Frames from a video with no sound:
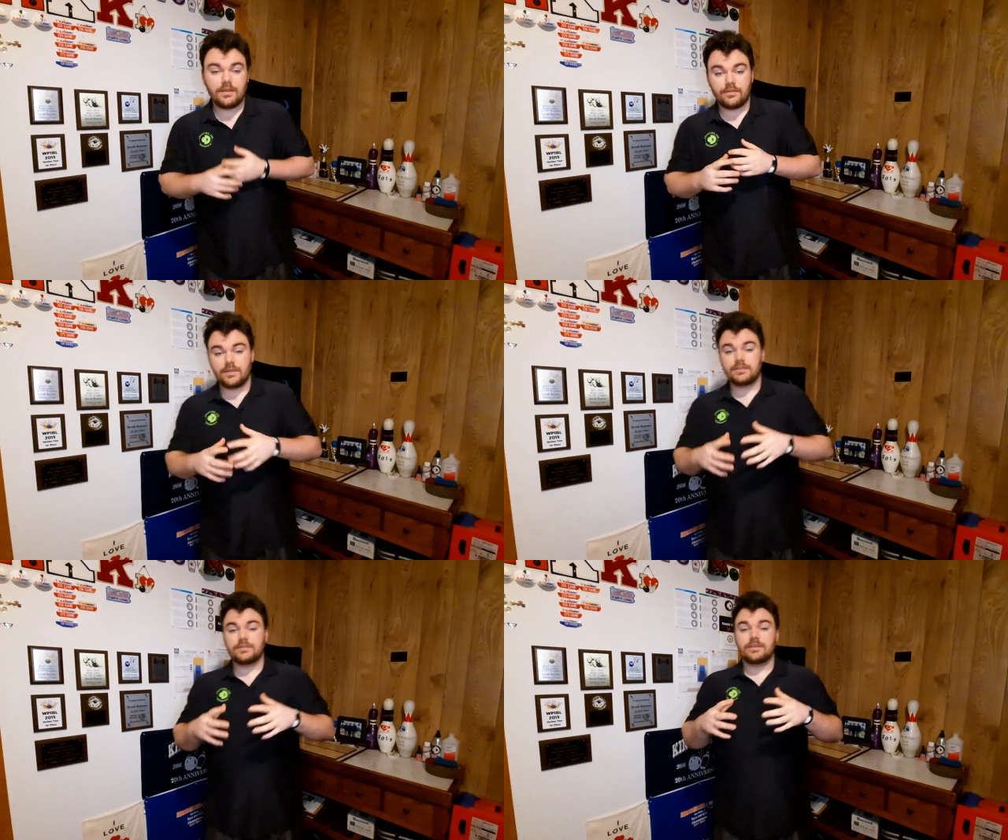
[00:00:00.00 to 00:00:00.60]

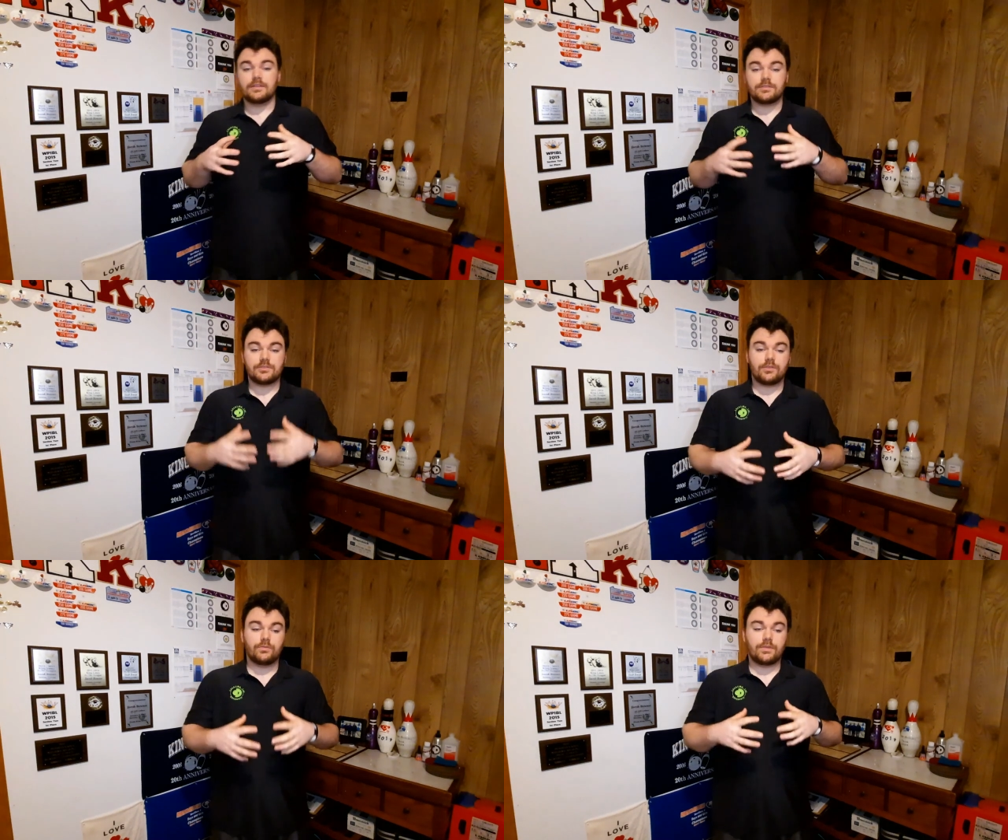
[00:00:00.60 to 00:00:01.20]
This is
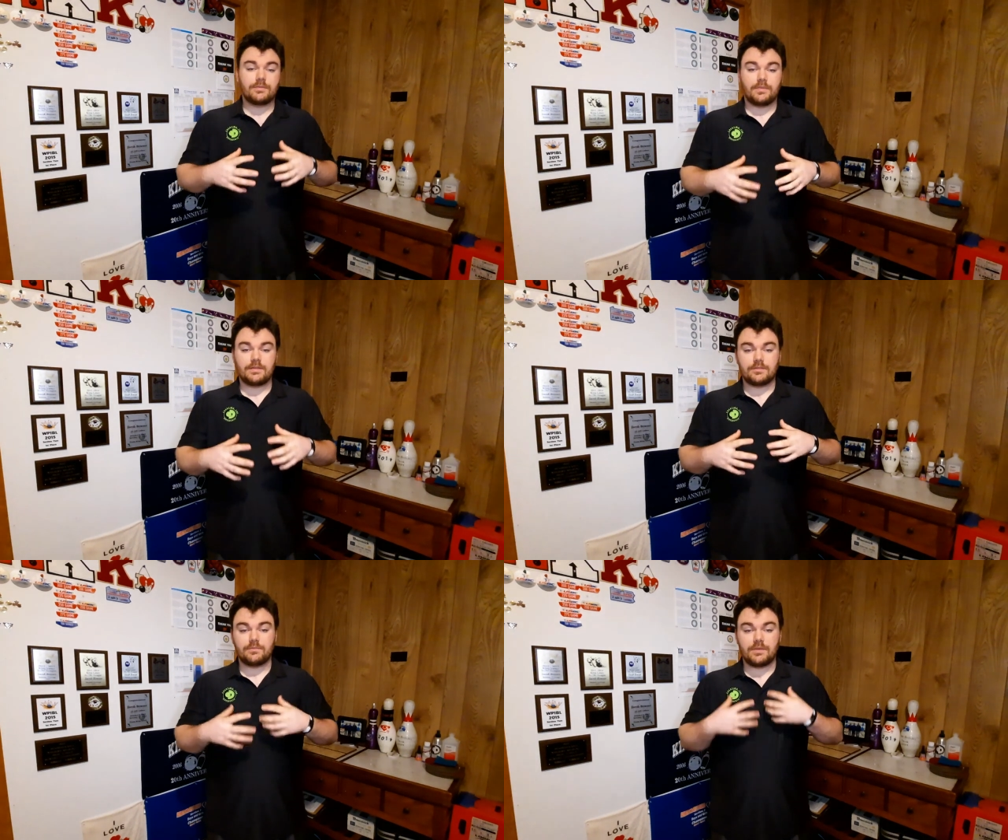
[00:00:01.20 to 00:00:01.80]
solely
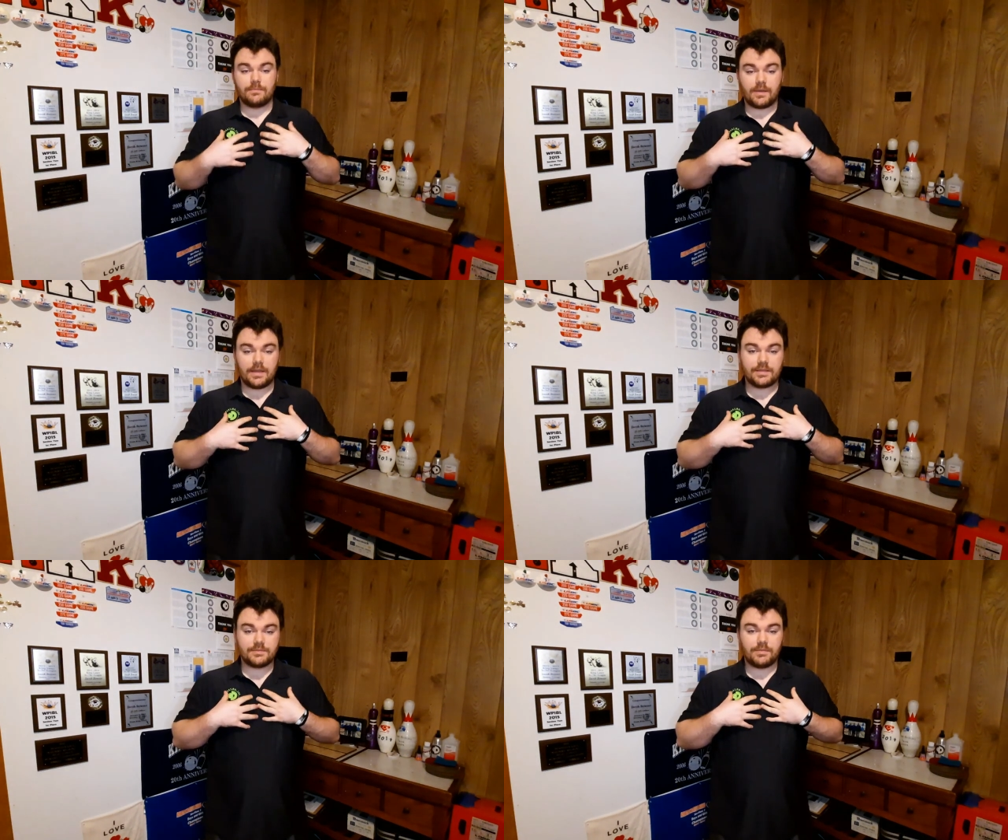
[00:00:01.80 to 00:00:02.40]
meant to be my
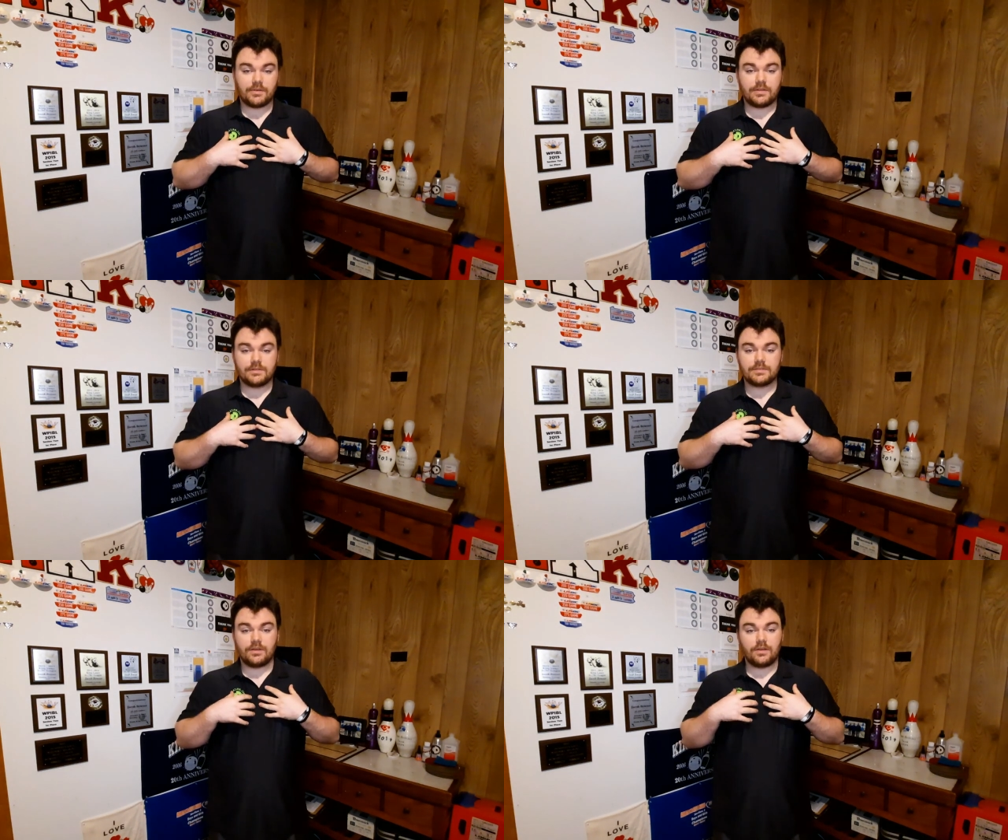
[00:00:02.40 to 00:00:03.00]

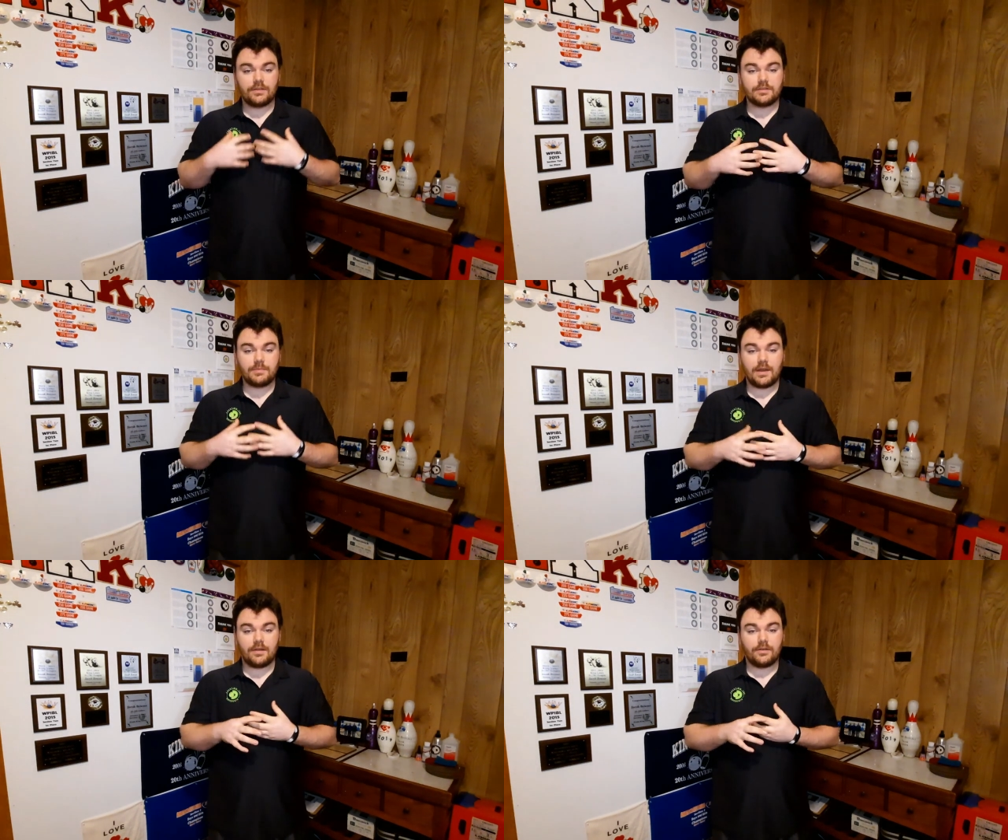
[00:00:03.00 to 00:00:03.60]
experience on this
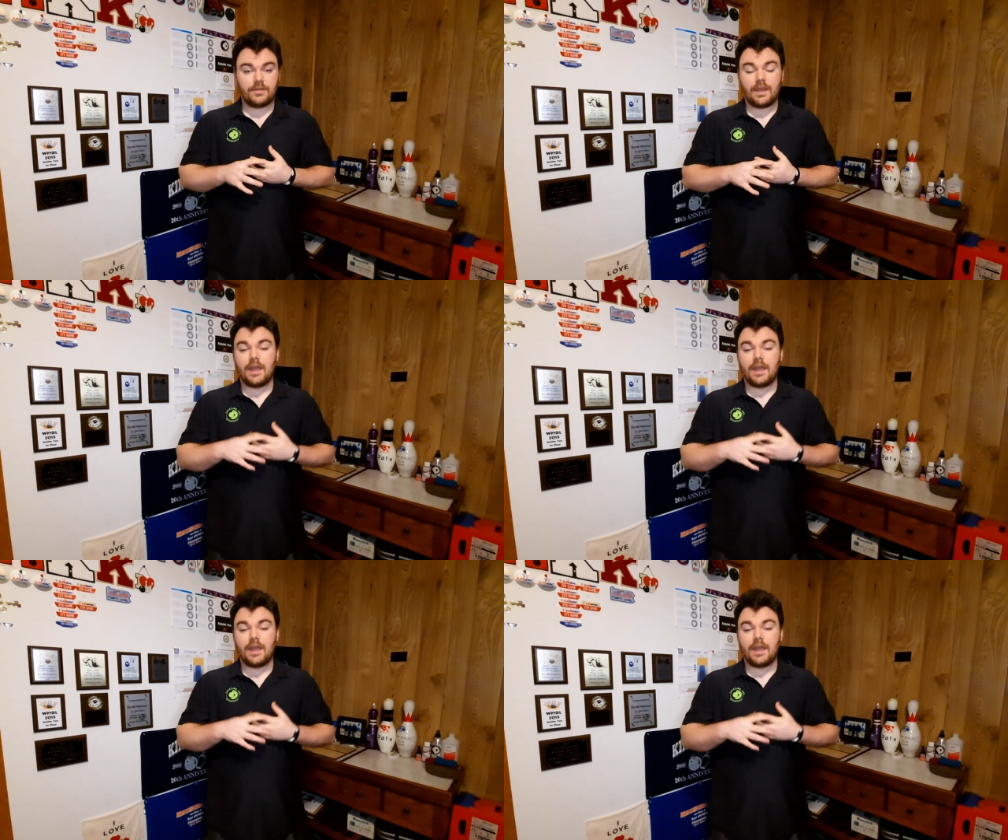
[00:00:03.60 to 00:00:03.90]
pattern,